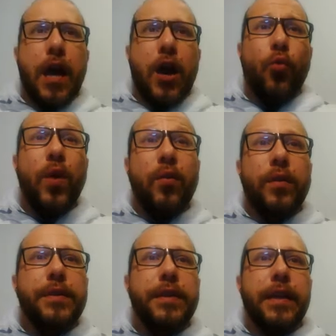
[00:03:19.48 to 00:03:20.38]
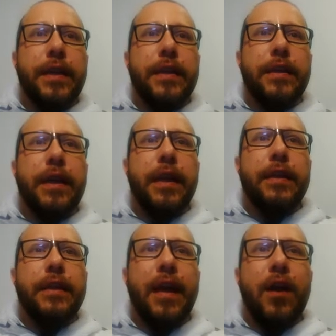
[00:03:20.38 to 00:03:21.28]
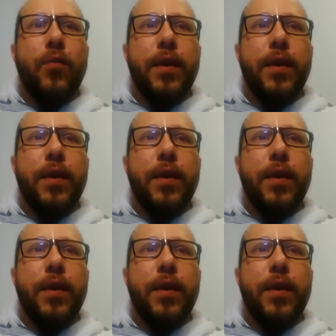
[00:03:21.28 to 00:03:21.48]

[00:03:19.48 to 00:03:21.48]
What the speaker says: we will see that now